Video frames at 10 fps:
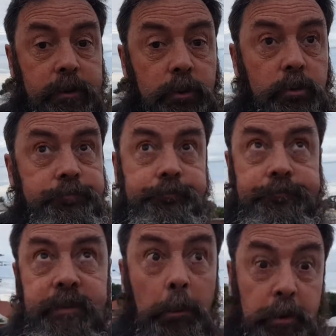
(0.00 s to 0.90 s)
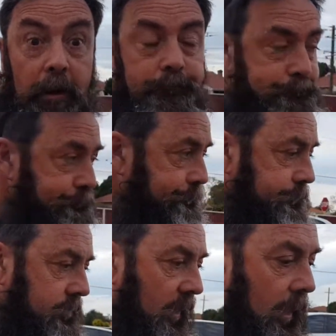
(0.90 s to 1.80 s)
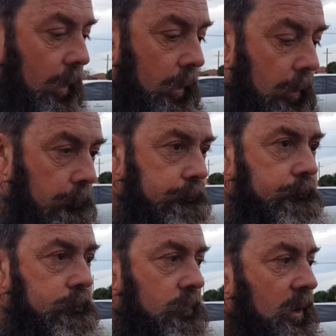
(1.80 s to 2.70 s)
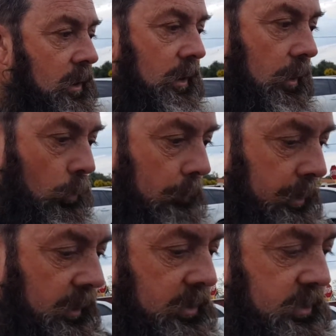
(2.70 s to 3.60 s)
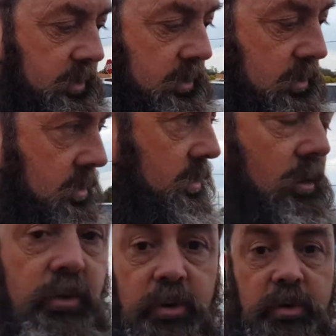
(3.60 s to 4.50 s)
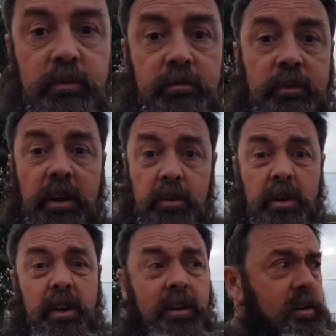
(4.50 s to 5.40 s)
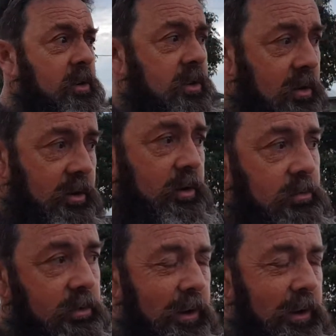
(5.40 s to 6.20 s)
to Dumbleyung um, in one piece, which is interesting because I didn't.